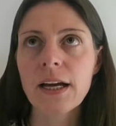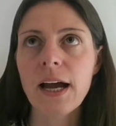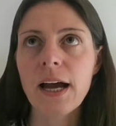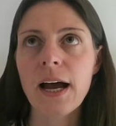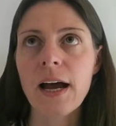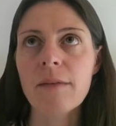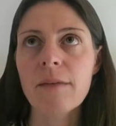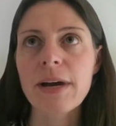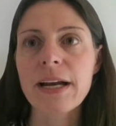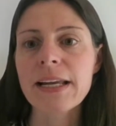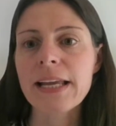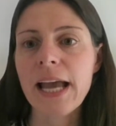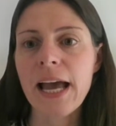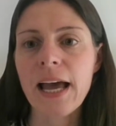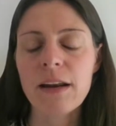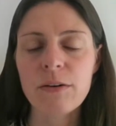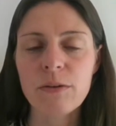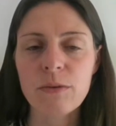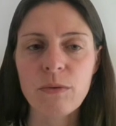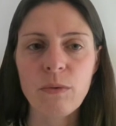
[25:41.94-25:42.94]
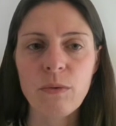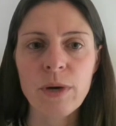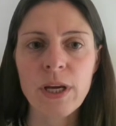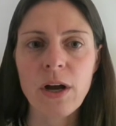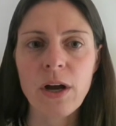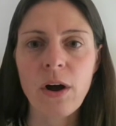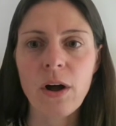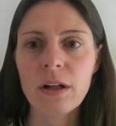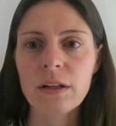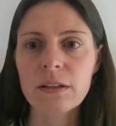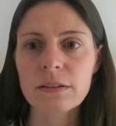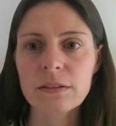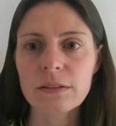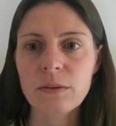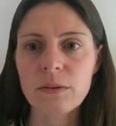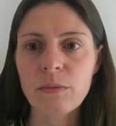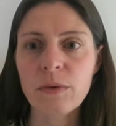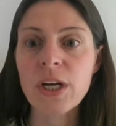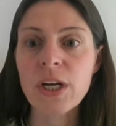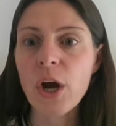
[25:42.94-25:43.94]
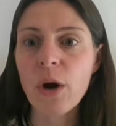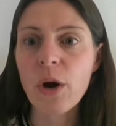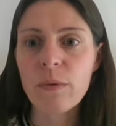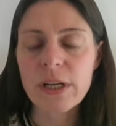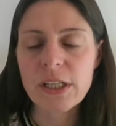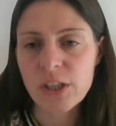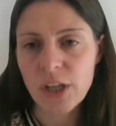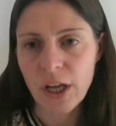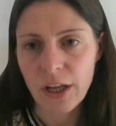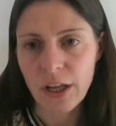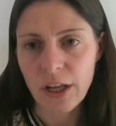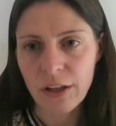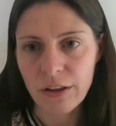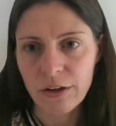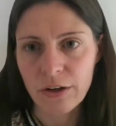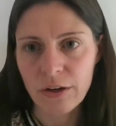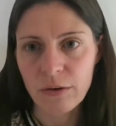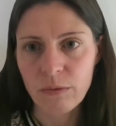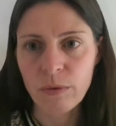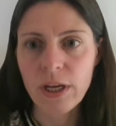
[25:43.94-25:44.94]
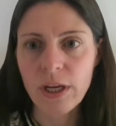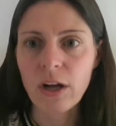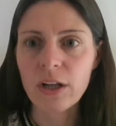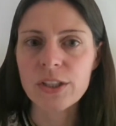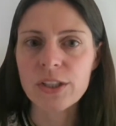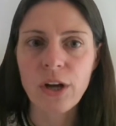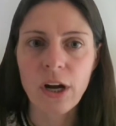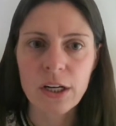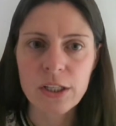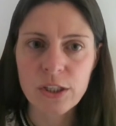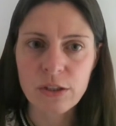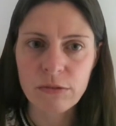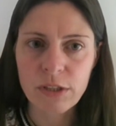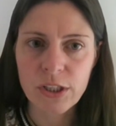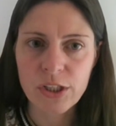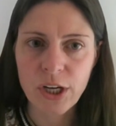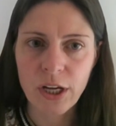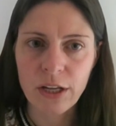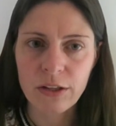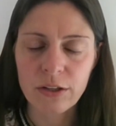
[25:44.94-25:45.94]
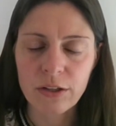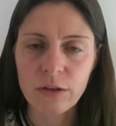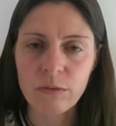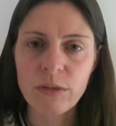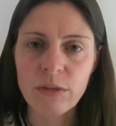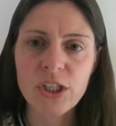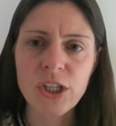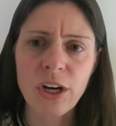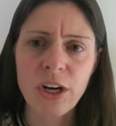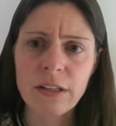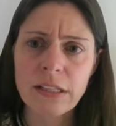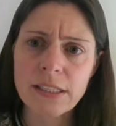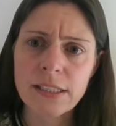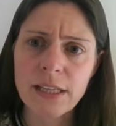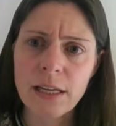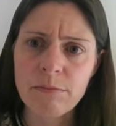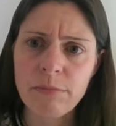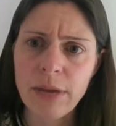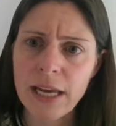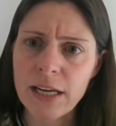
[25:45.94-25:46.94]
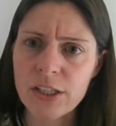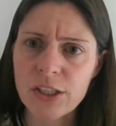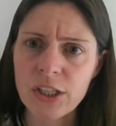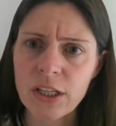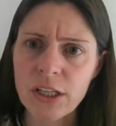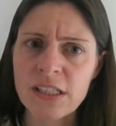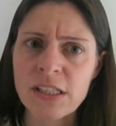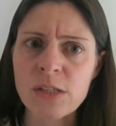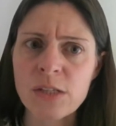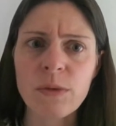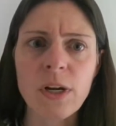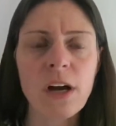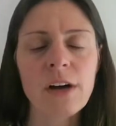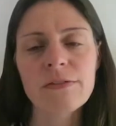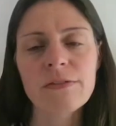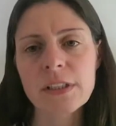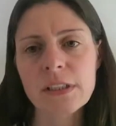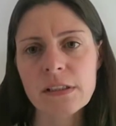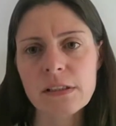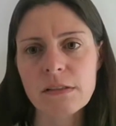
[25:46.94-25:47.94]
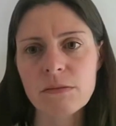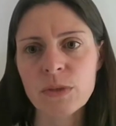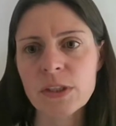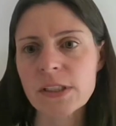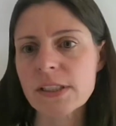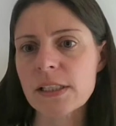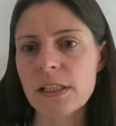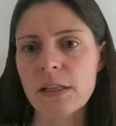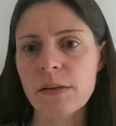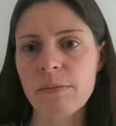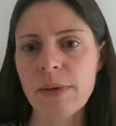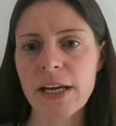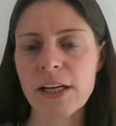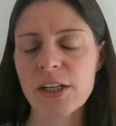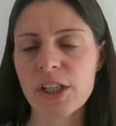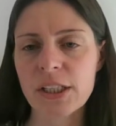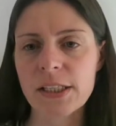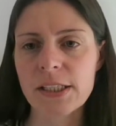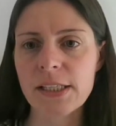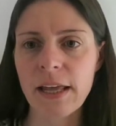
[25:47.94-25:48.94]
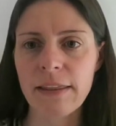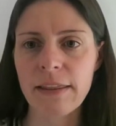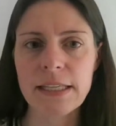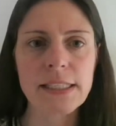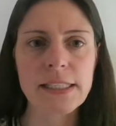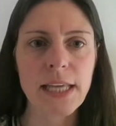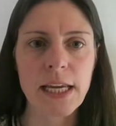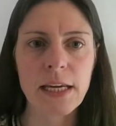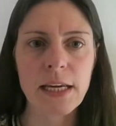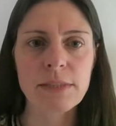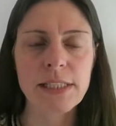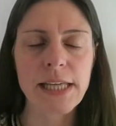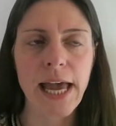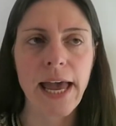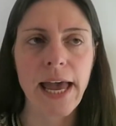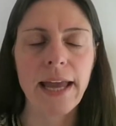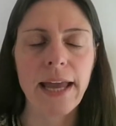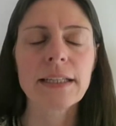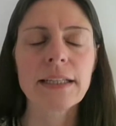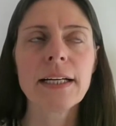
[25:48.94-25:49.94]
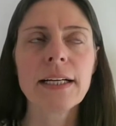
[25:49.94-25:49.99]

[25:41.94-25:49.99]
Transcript: Um, again, we all, we know each other, we all talk to each other, we share the same patients, we often will see the patients on the same day.